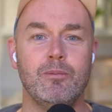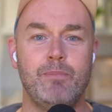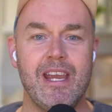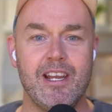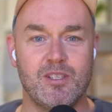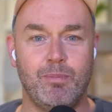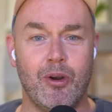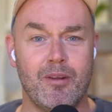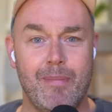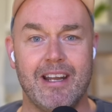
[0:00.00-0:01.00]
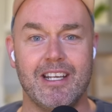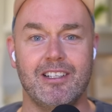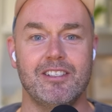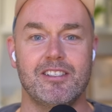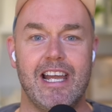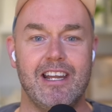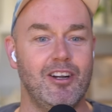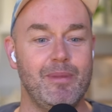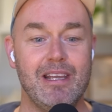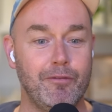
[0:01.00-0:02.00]
bee in his bonnet about England, and
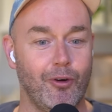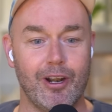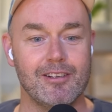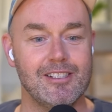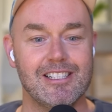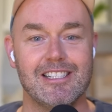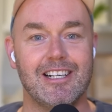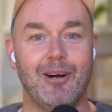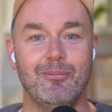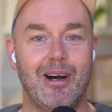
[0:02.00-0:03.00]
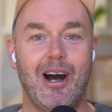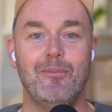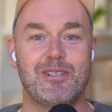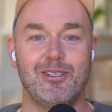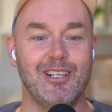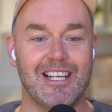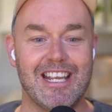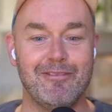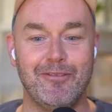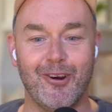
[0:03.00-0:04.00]
I'm here for it. I'm absolutely
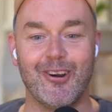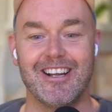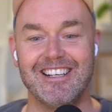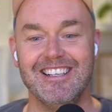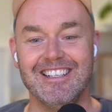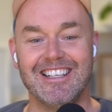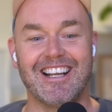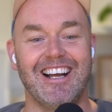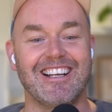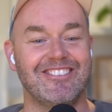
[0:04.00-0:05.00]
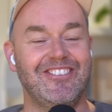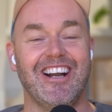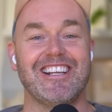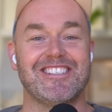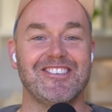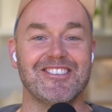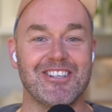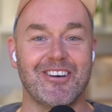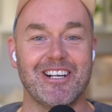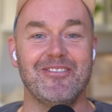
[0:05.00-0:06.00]
here for it. Fuck, it's good
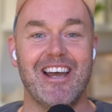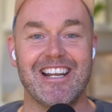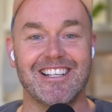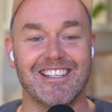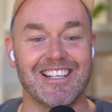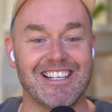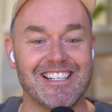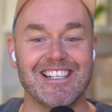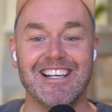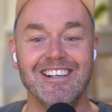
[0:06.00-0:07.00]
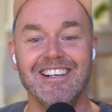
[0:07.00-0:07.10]
talking about England and India.